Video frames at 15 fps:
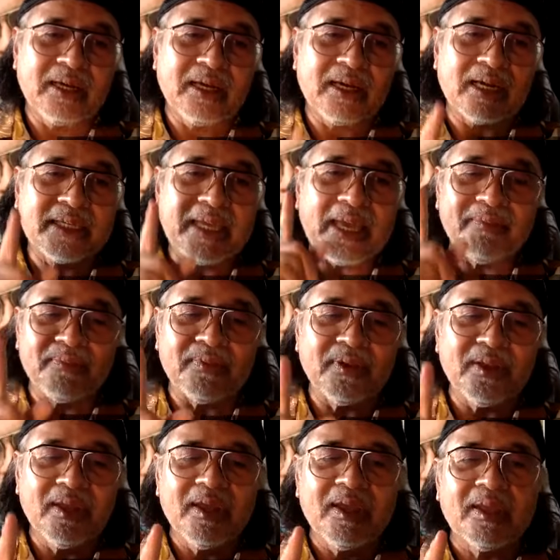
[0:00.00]
Again,
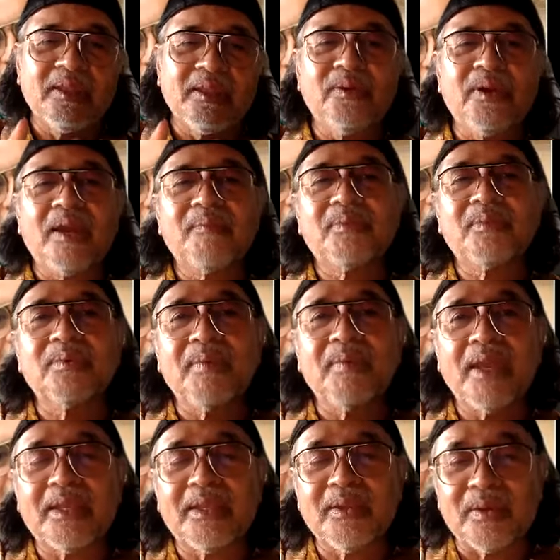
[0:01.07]
you have to
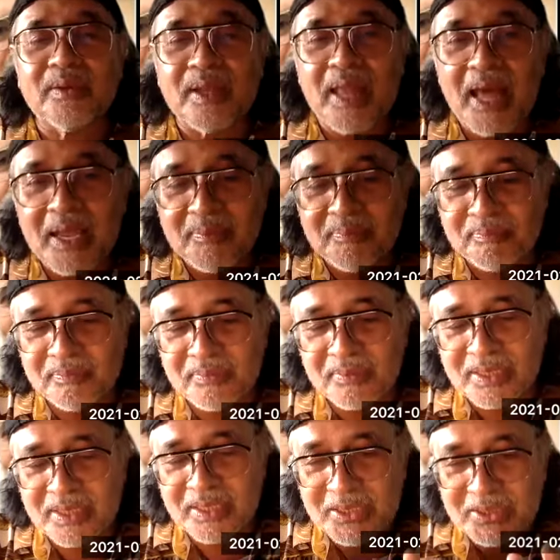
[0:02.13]
make your life
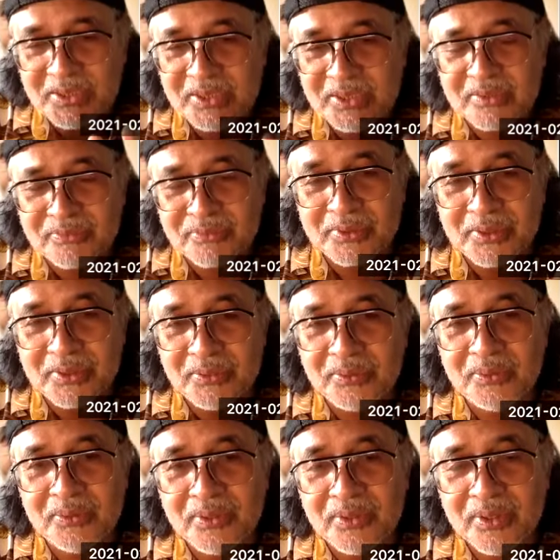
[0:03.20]
easier for
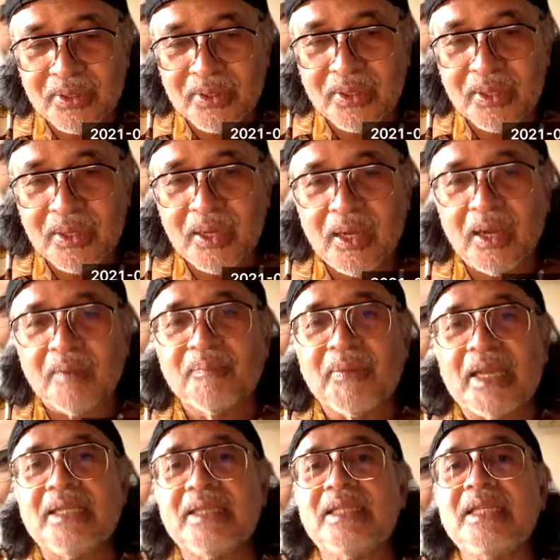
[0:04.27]
you
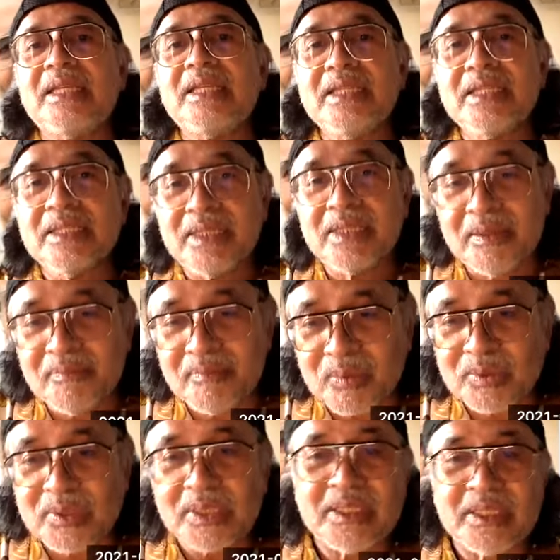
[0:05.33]
by leading them
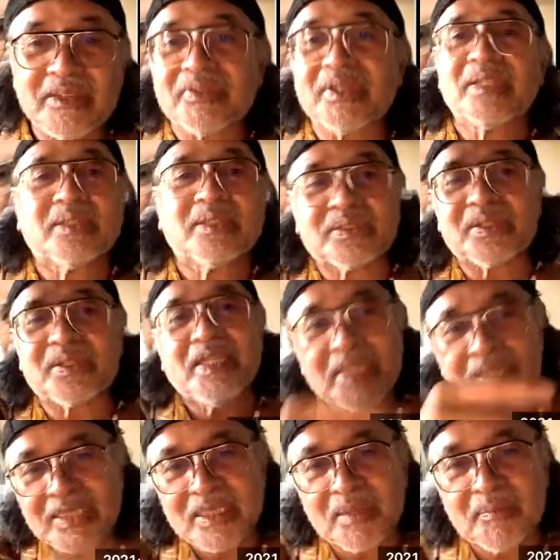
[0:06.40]
to the different
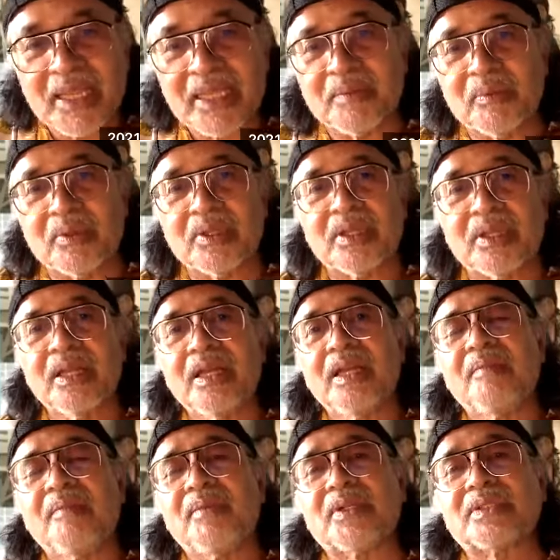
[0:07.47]
trainings available,
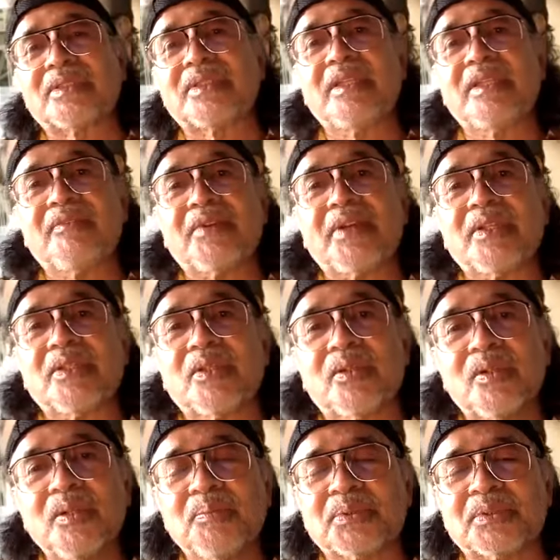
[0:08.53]
because the different
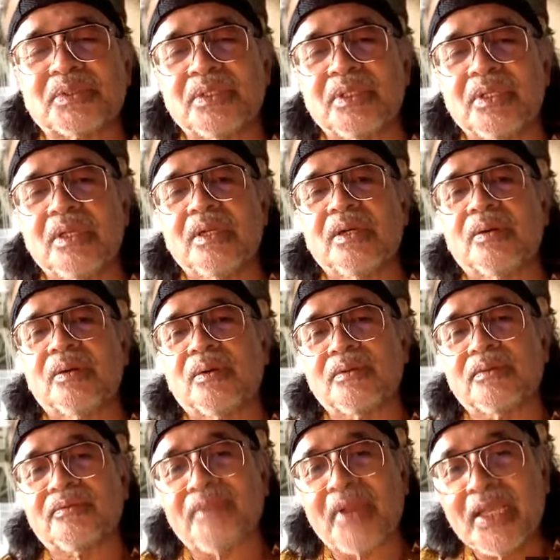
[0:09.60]
groups
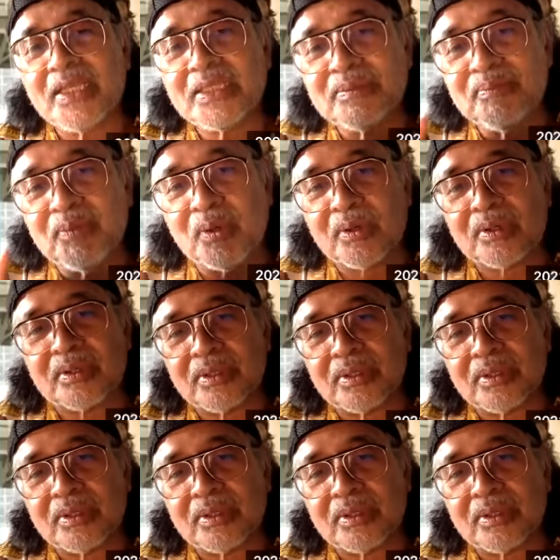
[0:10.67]
on Facebook